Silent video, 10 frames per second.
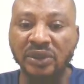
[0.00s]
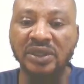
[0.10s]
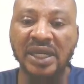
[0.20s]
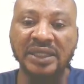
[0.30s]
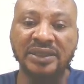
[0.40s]

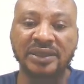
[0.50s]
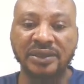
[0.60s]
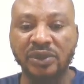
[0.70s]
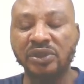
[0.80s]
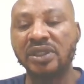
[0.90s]

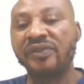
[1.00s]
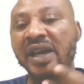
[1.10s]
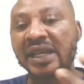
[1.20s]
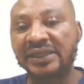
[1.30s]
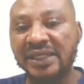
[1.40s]
to give
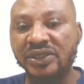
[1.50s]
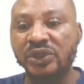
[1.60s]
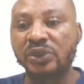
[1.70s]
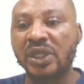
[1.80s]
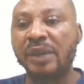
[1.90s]
access
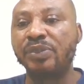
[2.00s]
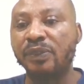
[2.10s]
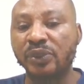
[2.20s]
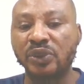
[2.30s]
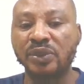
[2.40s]
to other
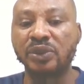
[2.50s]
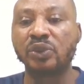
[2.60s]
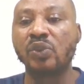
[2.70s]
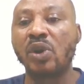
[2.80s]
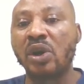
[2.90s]
people to
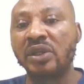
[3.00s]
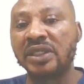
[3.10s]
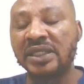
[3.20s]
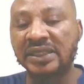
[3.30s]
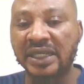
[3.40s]
work on
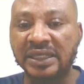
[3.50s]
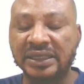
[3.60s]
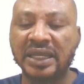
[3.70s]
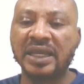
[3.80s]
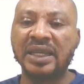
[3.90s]
the
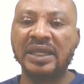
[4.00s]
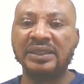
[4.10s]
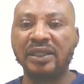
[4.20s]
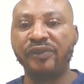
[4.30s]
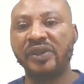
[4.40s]
internet.
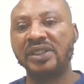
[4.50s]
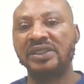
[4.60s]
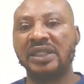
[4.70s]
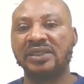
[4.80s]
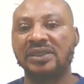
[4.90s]
Take for
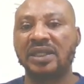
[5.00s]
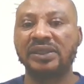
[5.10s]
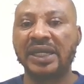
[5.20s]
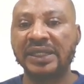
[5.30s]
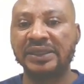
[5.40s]
instance
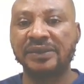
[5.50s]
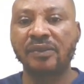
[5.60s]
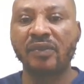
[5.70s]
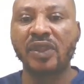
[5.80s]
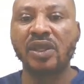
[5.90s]
now, right?
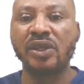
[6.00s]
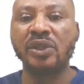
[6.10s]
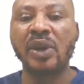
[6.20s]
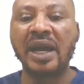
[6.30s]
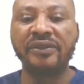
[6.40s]

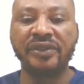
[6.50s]
You are